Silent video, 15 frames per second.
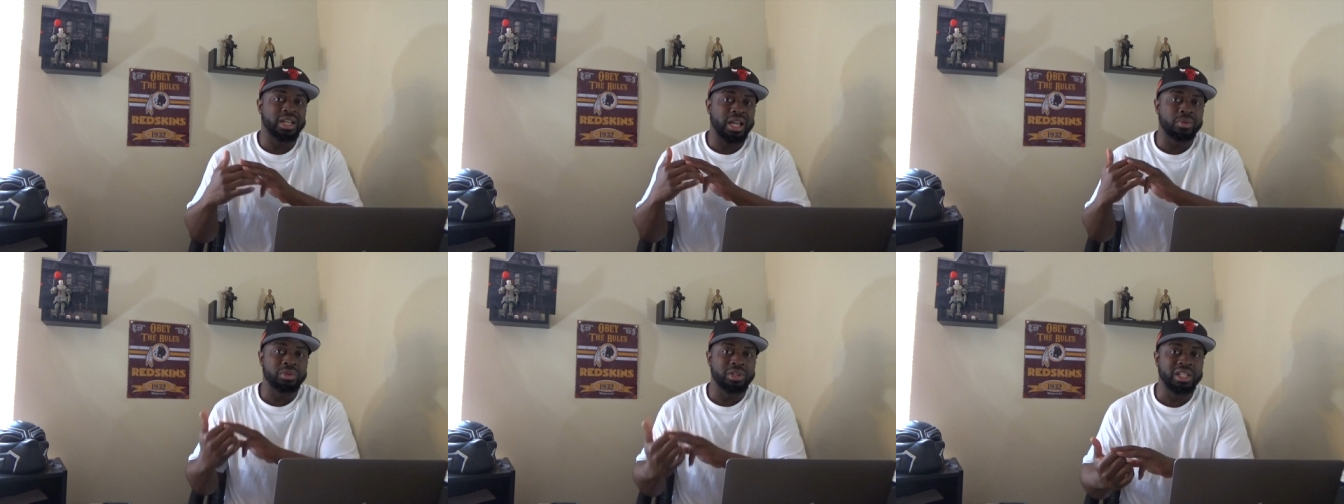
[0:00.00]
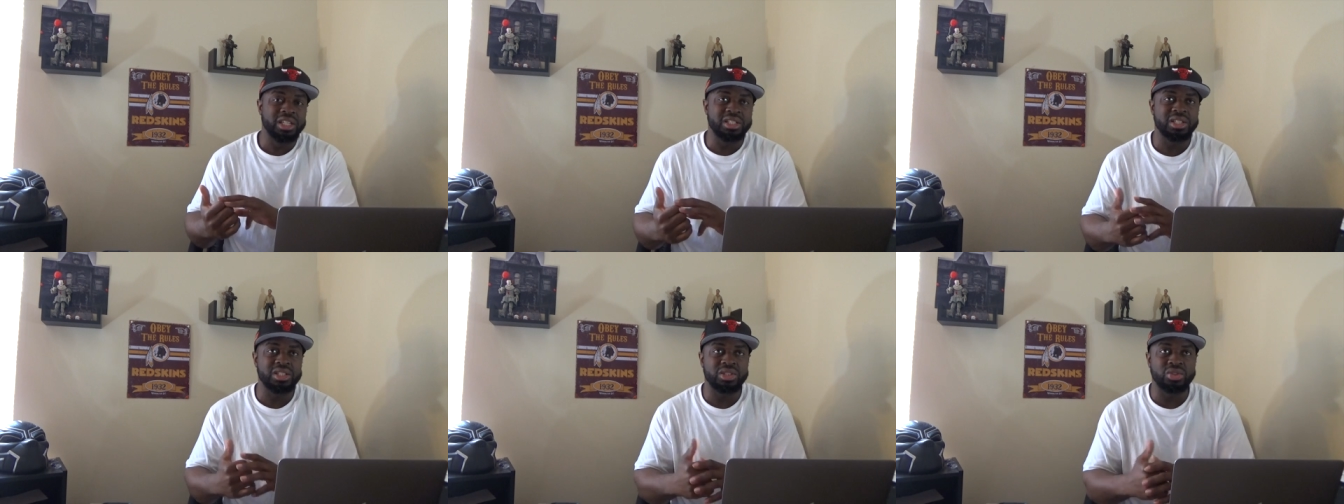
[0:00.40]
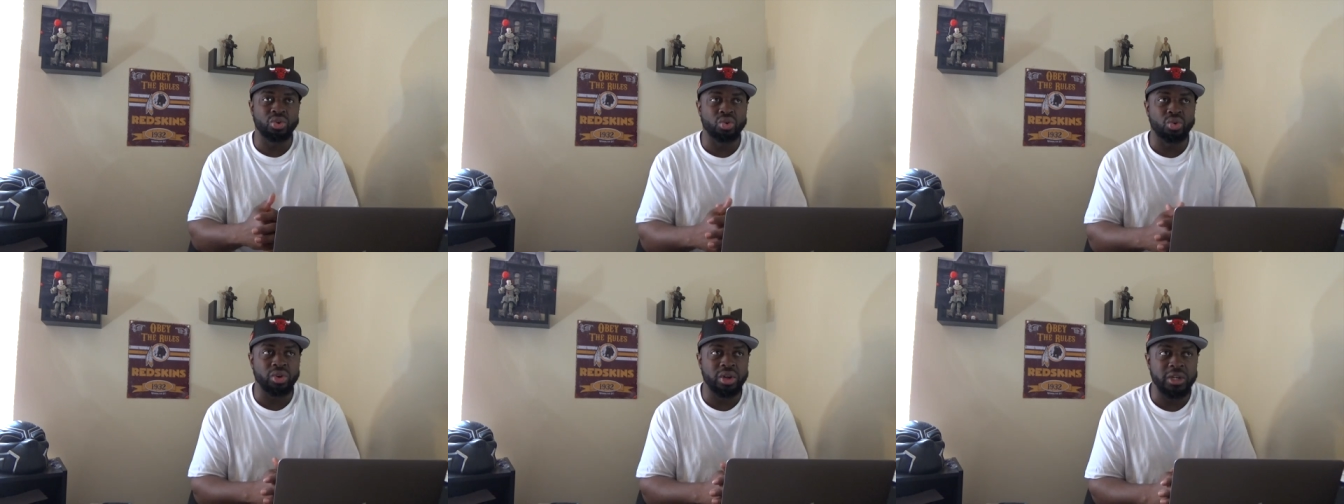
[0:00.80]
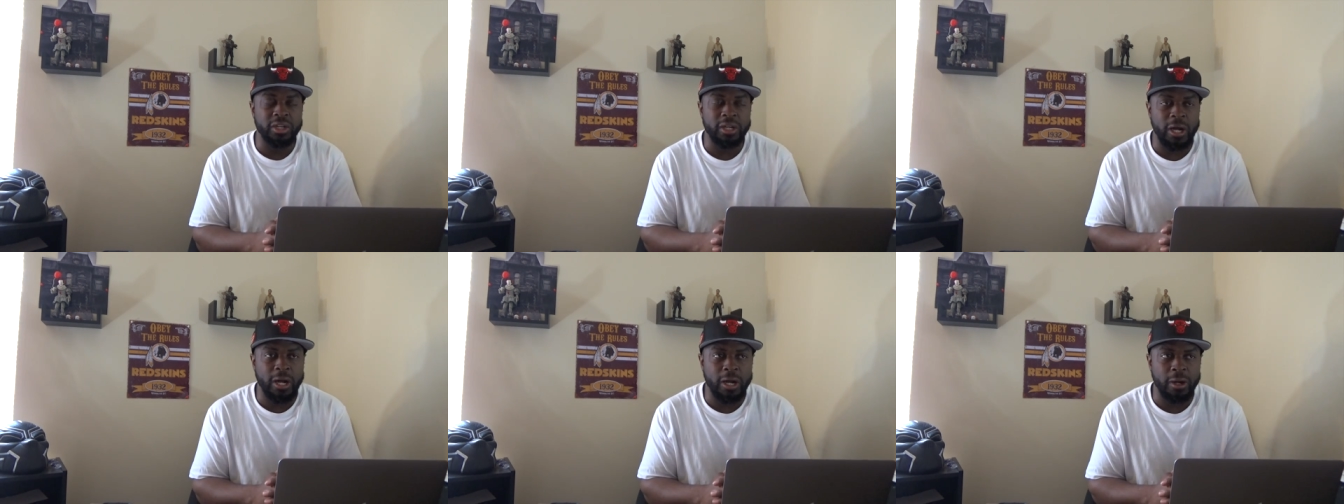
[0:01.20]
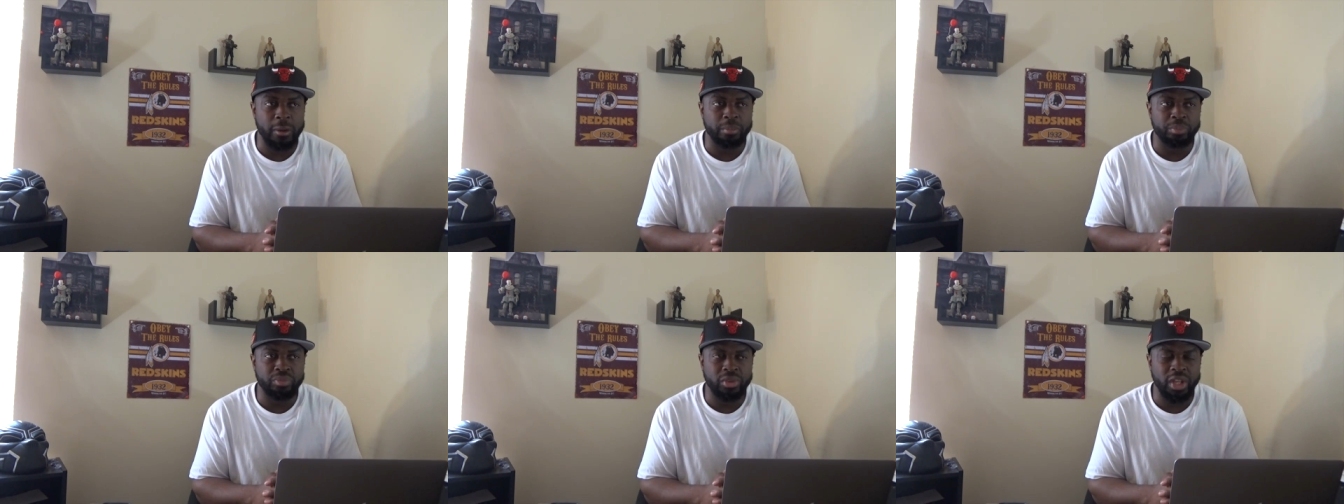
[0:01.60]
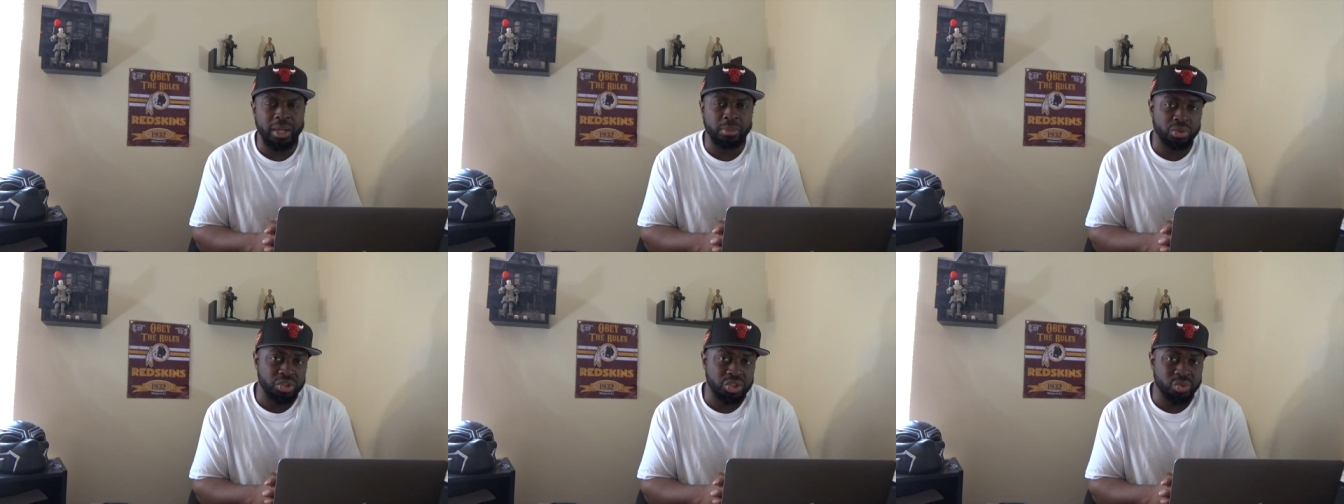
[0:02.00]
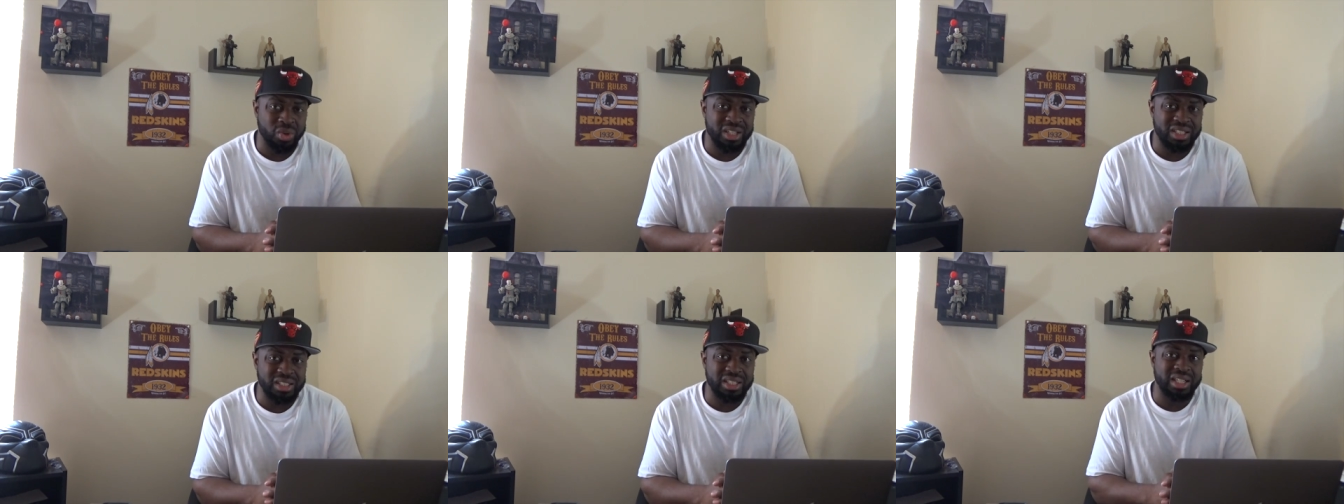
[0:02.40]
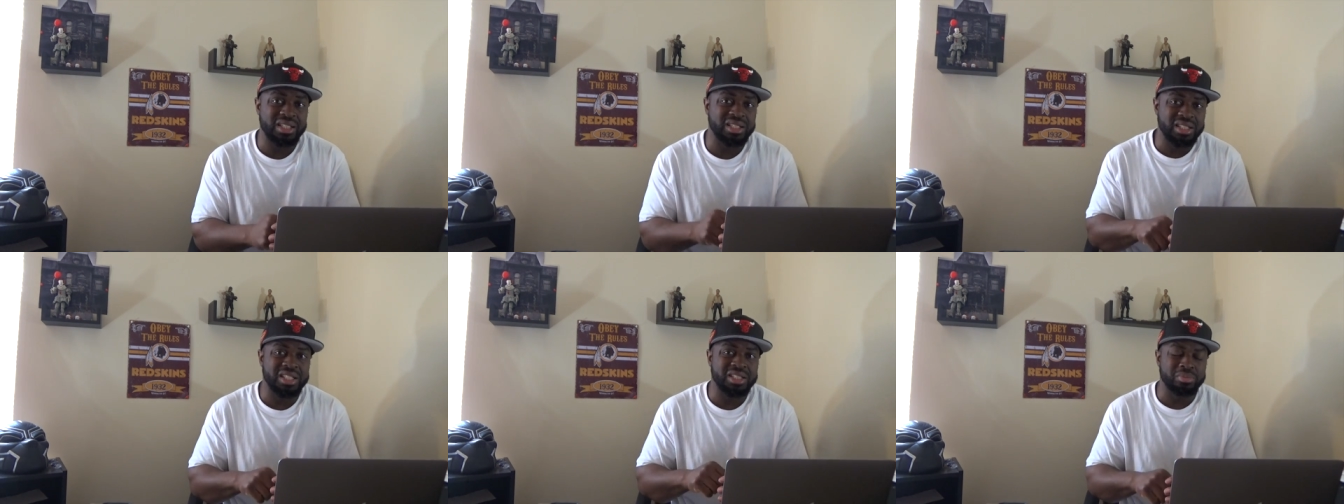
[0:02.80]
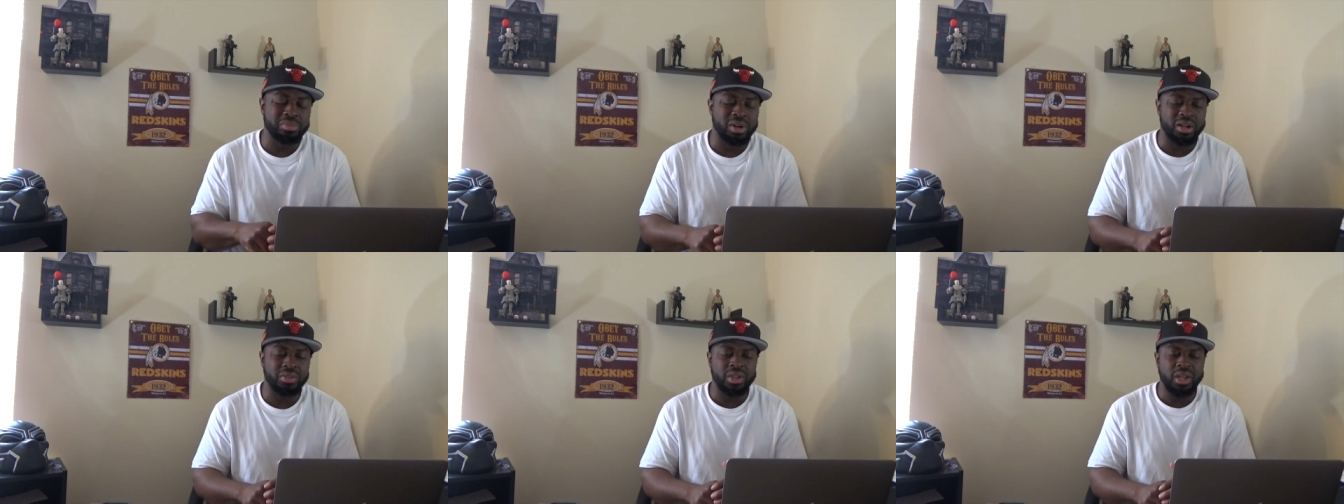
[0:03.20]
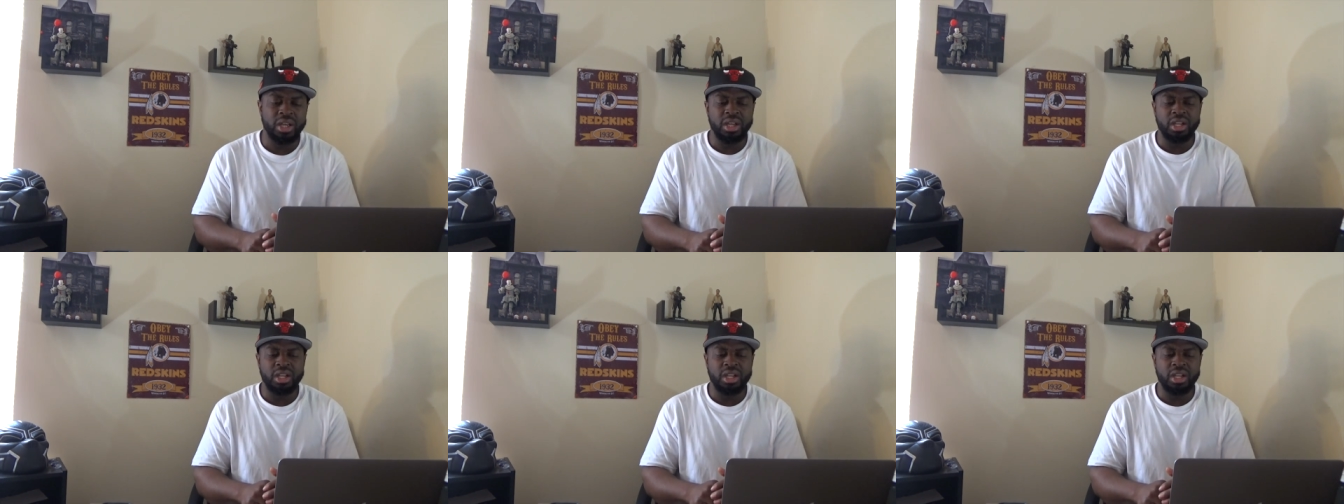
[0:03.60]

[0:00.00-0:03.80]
that releases on um, April the 26th this month.